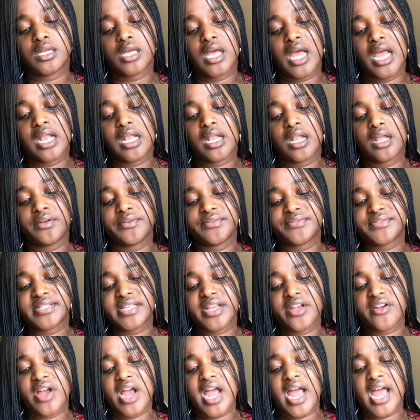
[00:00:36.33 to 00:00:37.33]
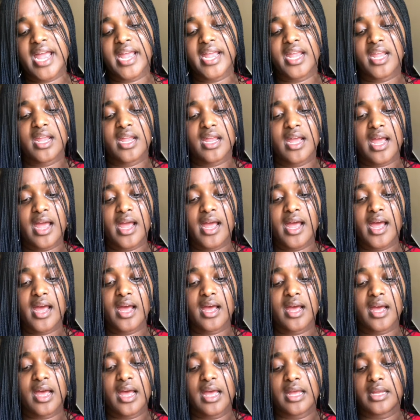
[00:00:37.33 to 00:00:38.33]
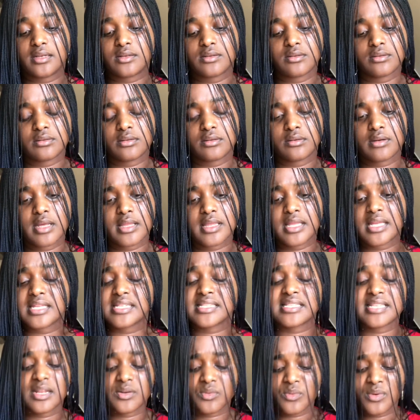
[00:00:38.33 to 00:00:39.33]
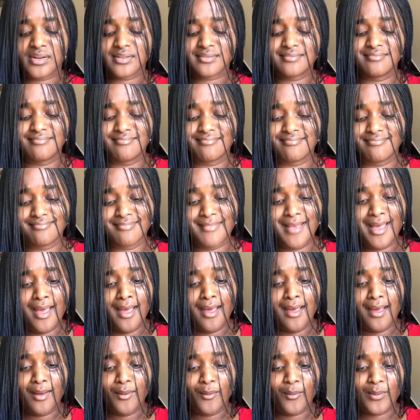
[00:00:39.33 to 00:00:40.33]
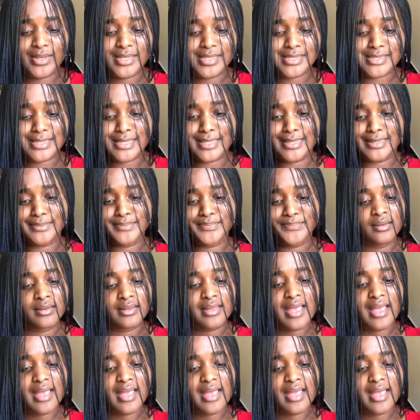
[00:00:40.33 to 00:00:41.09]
I love Sarah Hii. I don't know. I think it's that one. What is it?